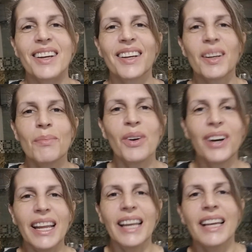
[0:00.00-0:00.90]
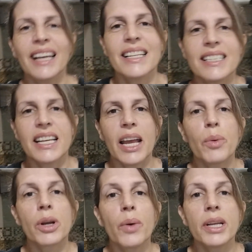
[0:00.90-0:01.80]
Good morning. Today
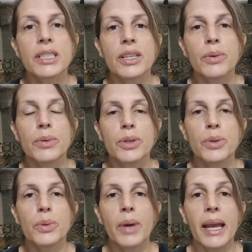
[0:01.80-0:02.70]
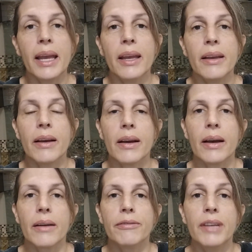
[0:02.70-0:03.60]
we're going to do a
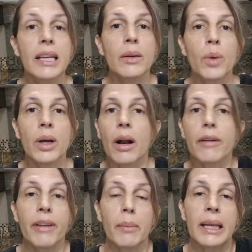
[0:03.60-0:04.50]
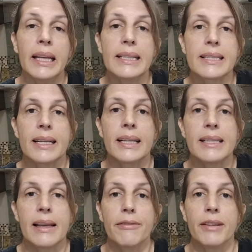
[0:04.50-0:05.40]
vegan what our family eats in a
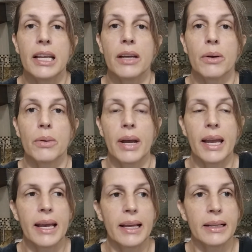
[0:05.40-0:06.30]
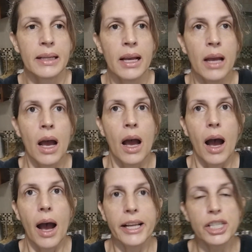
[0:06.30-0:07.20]
day video, and
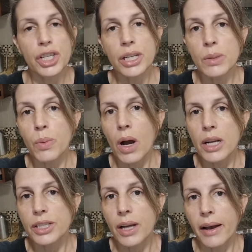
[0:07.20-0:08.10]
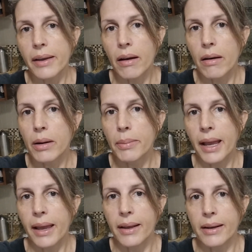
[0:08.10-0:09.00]
I just watched High Carb
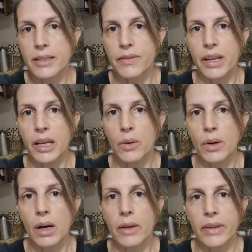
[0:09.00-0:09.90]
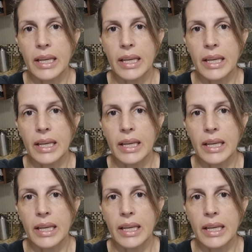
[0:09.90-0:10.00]
Hannah's video on the